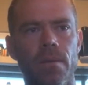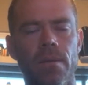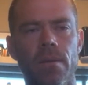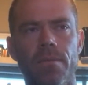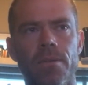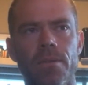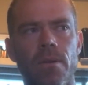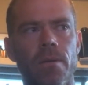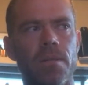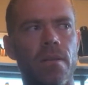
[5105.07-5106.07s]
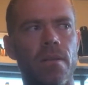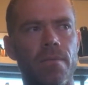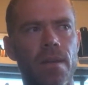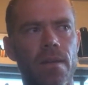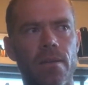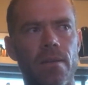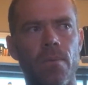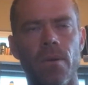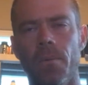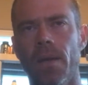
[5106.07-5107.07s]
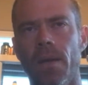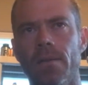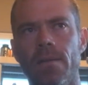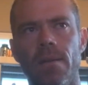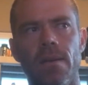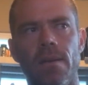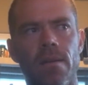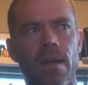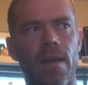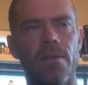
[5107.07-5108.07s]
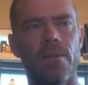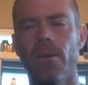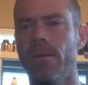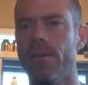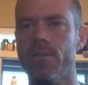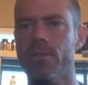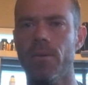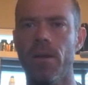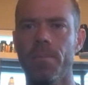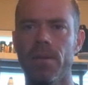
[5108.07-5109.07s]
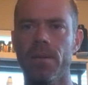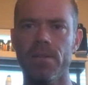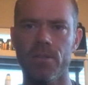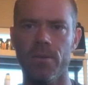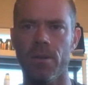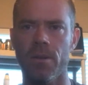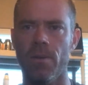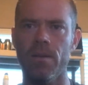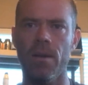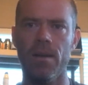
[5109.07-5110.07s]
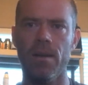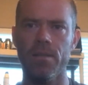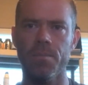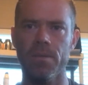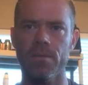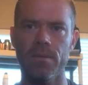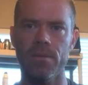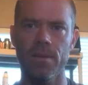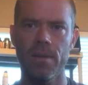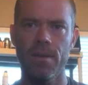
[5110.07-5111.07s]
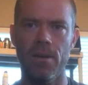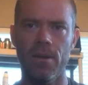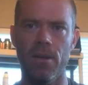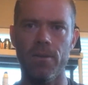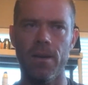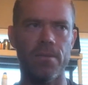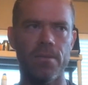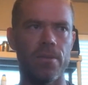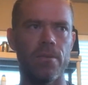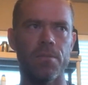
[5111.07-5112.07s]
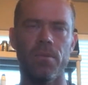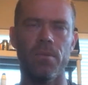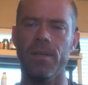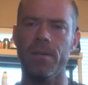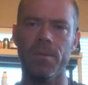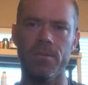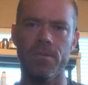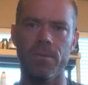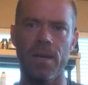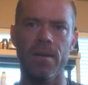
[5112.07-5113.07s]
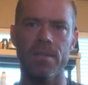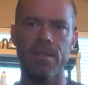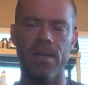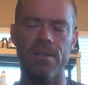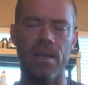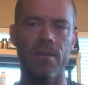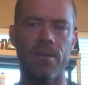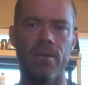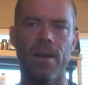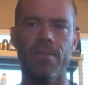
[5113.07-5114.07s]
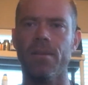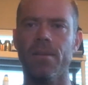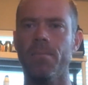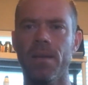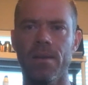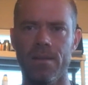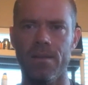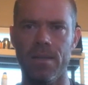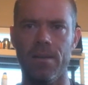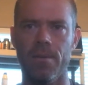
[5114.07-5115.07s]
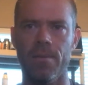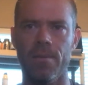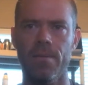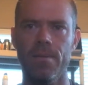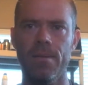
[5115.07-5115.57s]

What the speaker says: If you show up to an event and you want to win, and Antone has shown up and he's shooting a red dot on his pistol, all you have to do is pull out your pistol with iron sights, and now you don't have to compete against Antone.